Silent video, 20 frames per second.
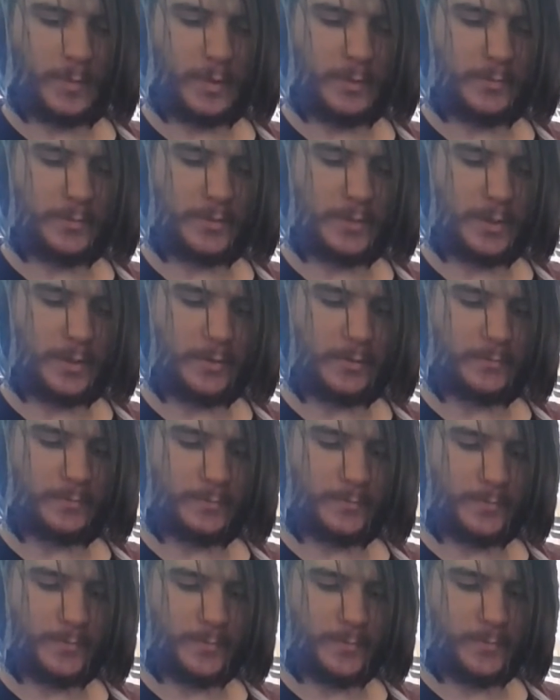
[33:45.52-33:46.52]
You know, it's got
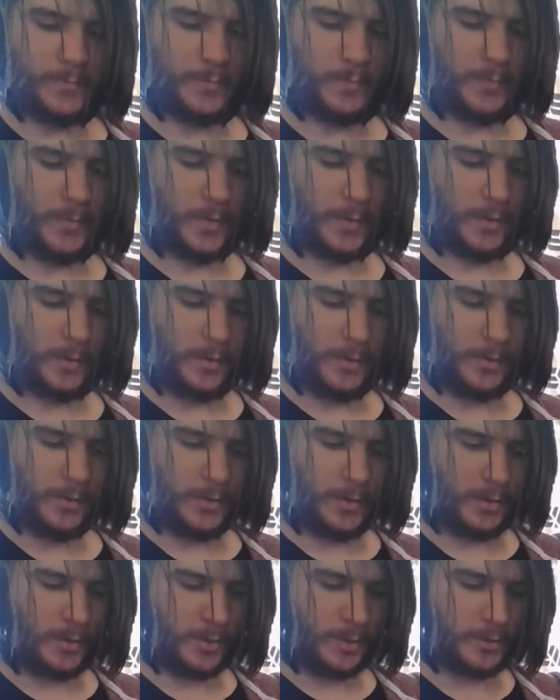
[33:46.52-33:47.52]
all the
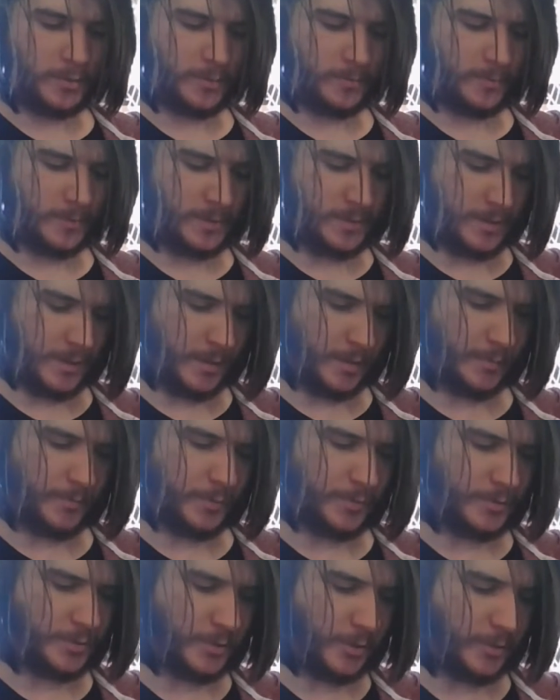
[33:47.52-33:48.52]
God cards on one side,
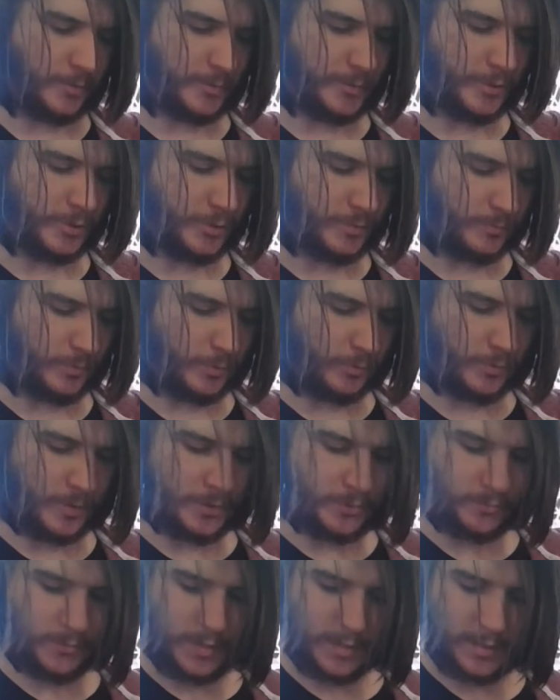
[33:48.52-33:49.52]
plus Dark Magician, Blue
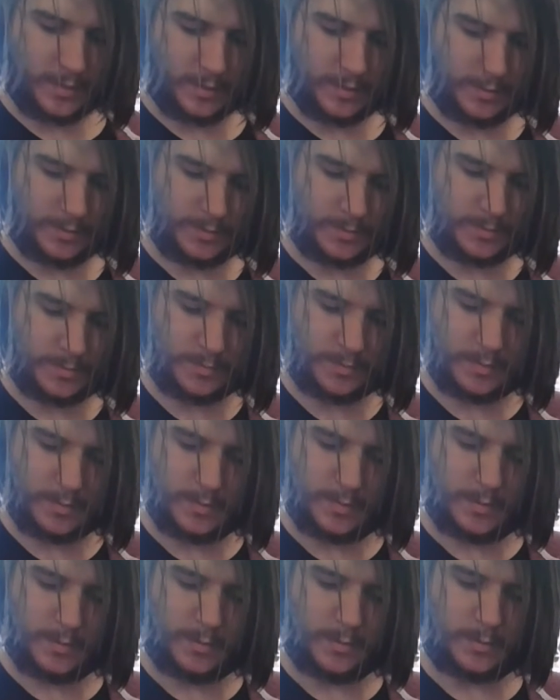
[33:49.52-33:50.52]
Eyes, Red Eyes,
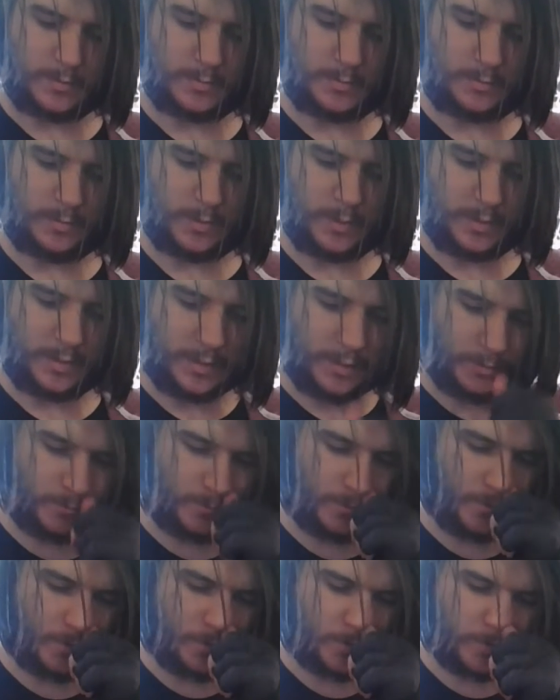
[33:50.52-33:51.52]
Exodia
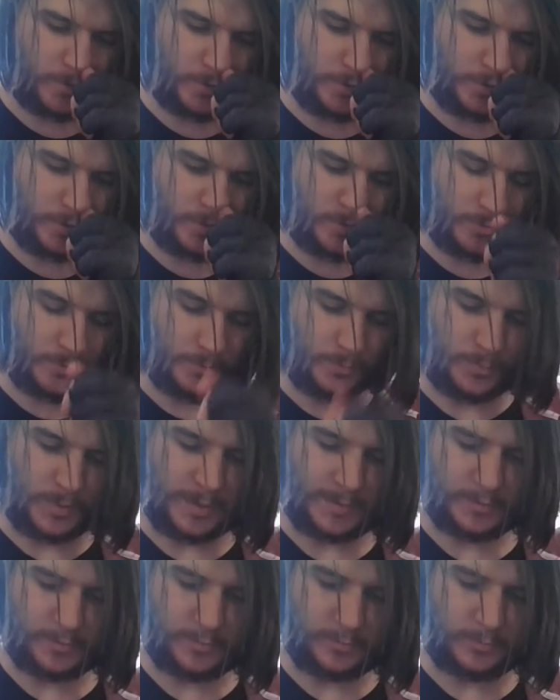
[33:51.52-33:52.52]
Necros,
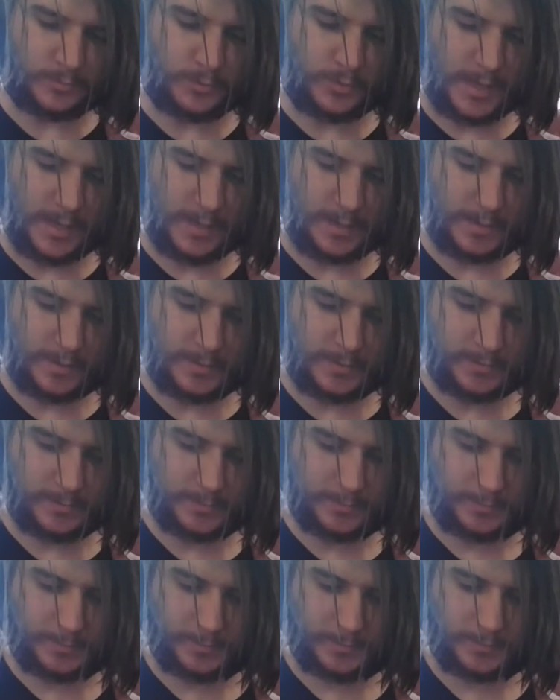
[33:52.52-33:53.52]
Black Skull
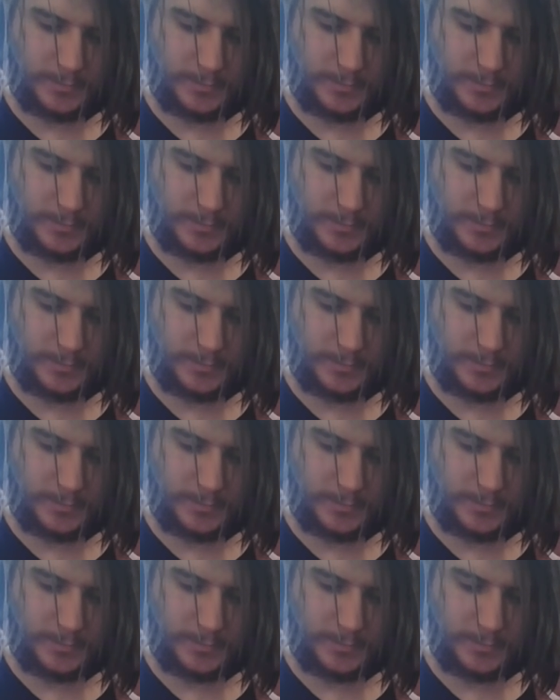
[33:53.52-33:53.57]
Dragon,